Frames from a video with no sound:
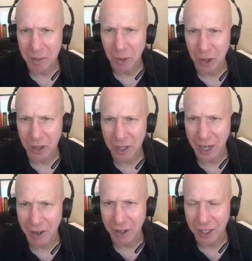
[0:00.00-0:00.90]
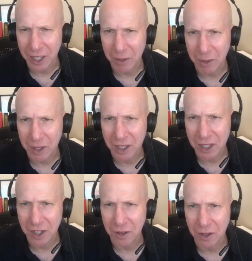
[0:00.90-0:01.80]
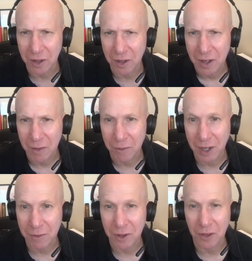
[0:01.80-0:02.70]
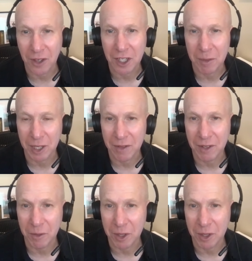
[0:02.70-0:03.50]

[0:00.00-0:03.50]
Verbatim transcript: moral clarity that he would continue to to fight for the things he believed in,